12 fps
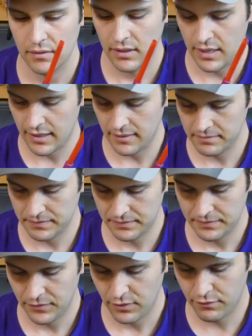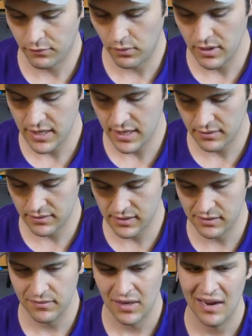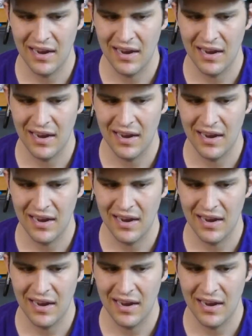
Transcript: Yeah, 40 ounce.